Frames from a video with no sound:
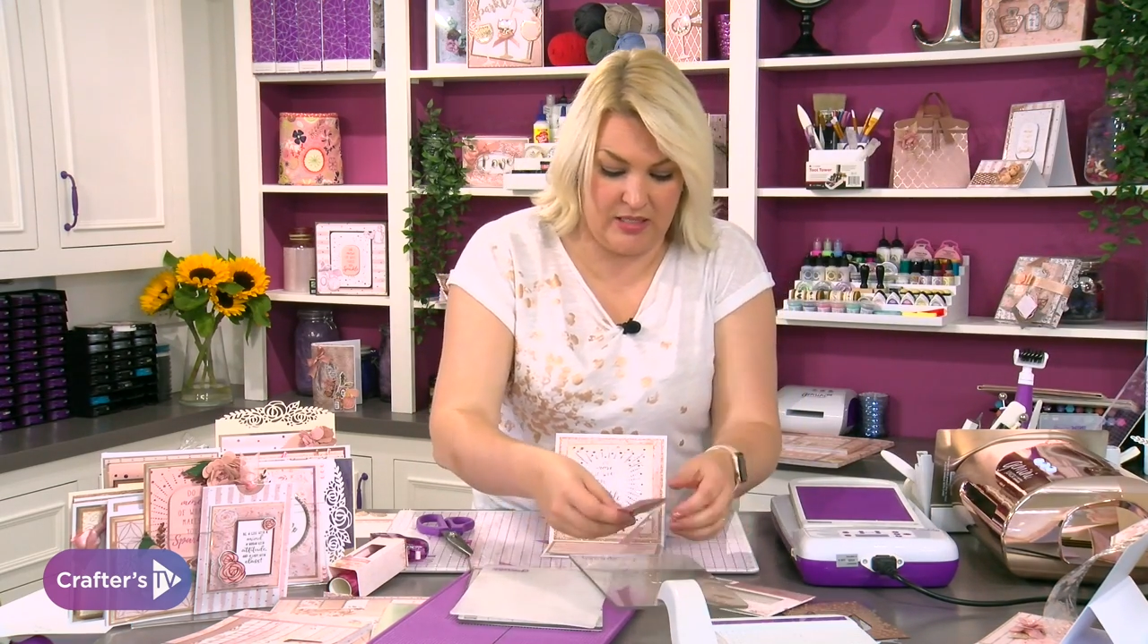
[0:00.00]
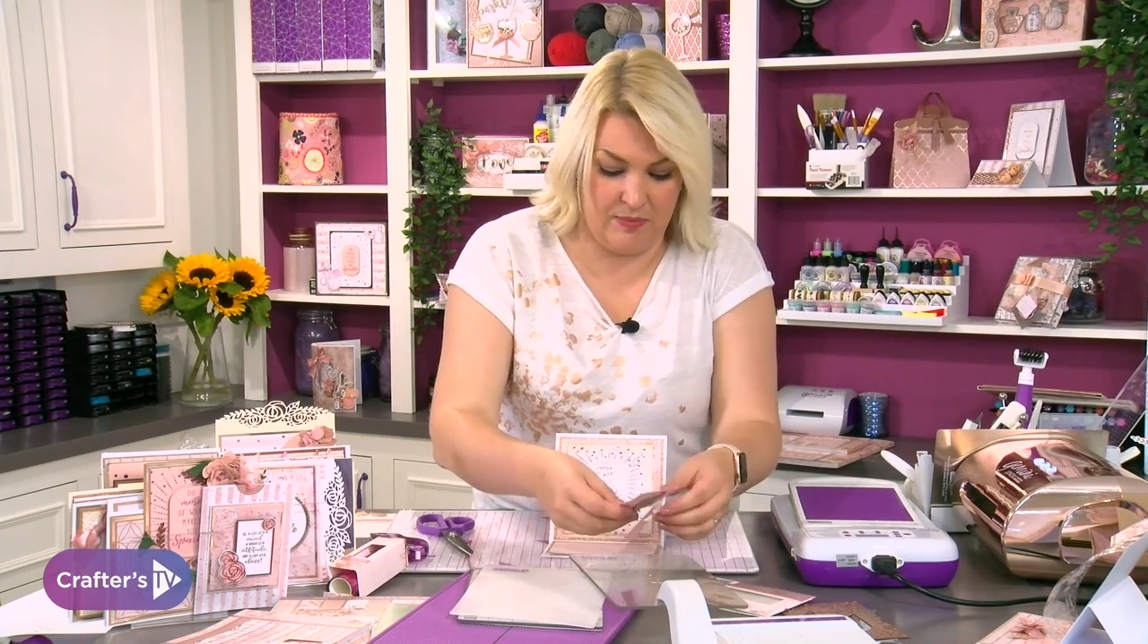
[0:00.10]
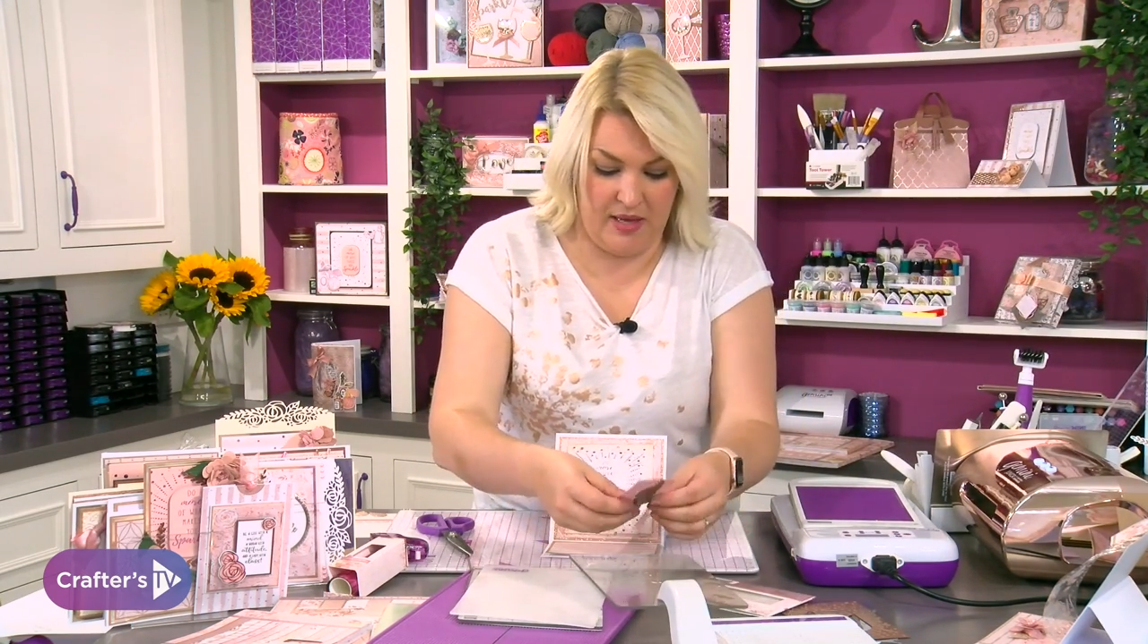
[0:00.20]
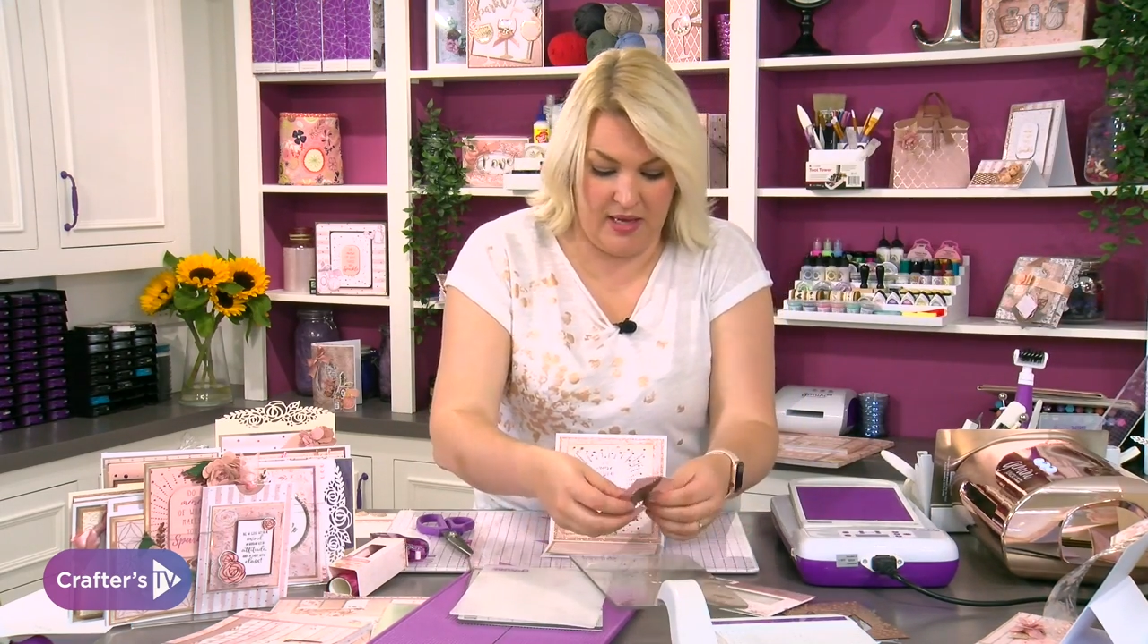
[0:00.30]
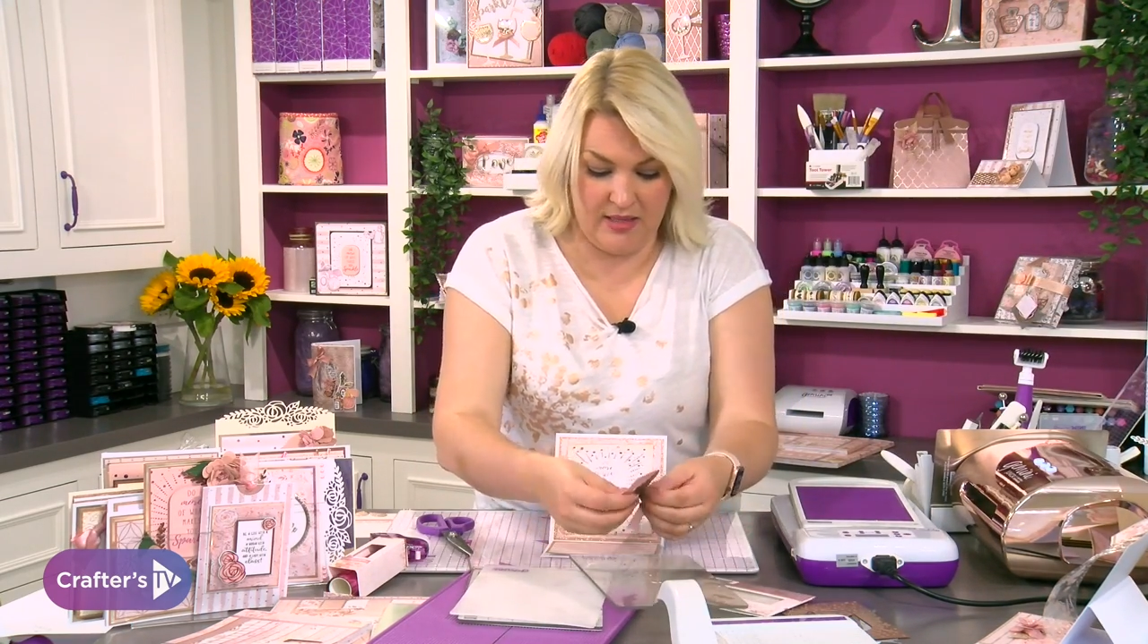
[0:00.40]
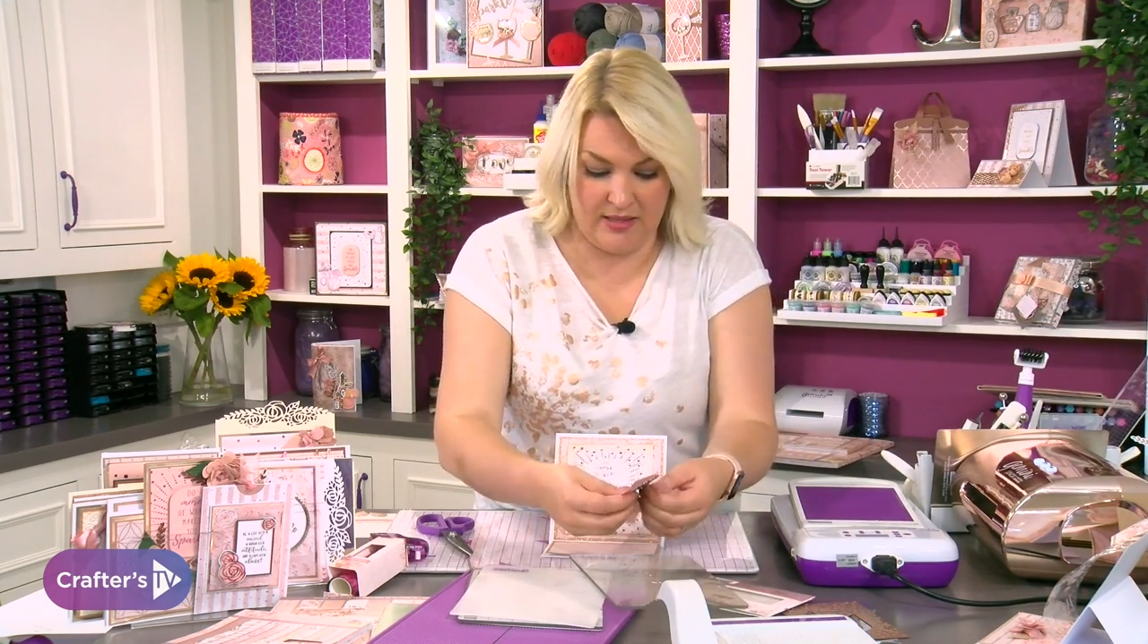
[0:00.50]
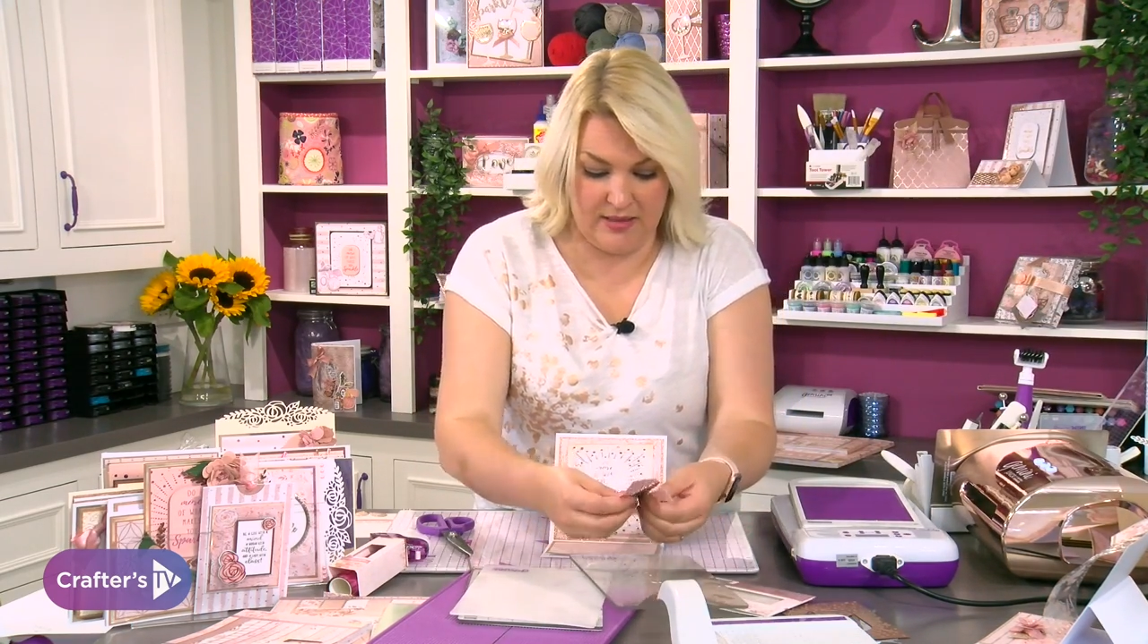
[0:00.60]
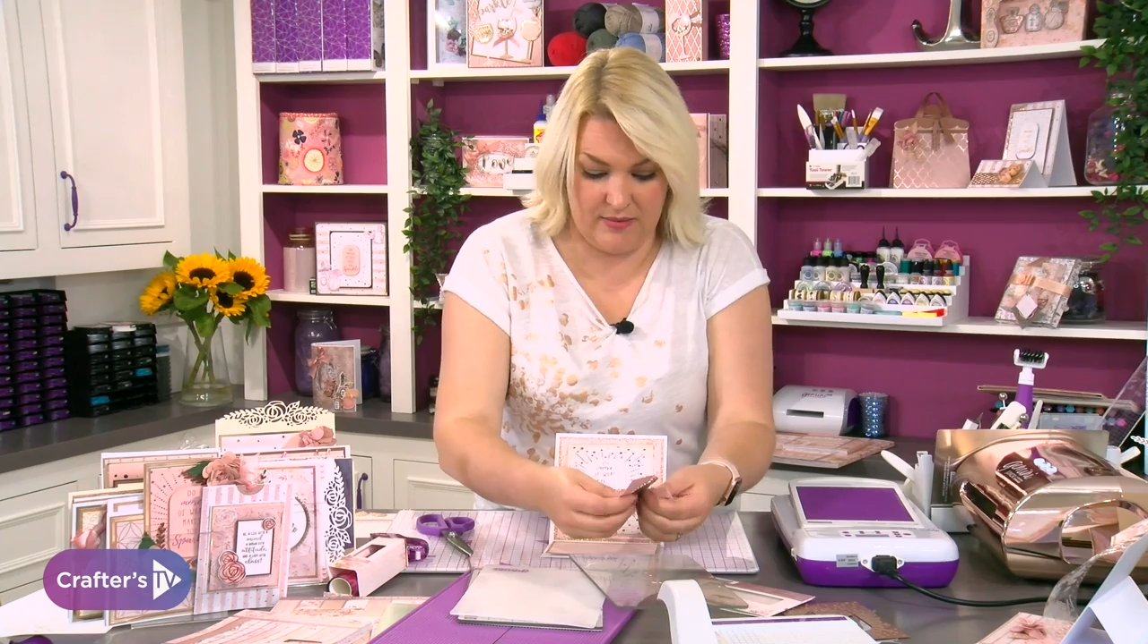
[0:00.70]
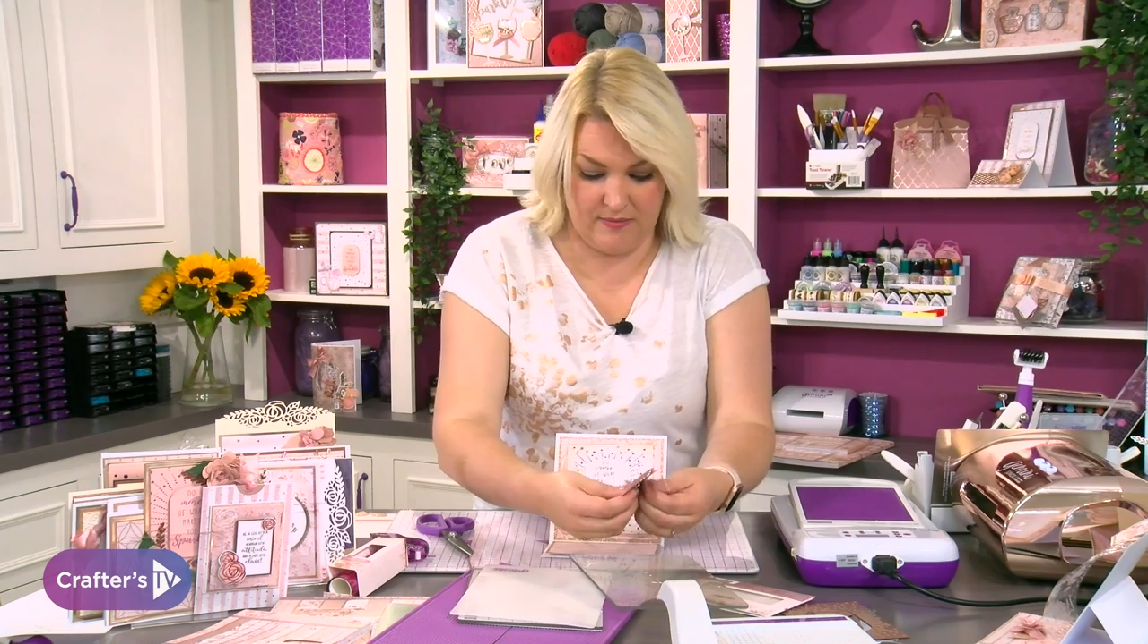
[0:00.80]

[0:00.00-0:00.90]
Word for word: base.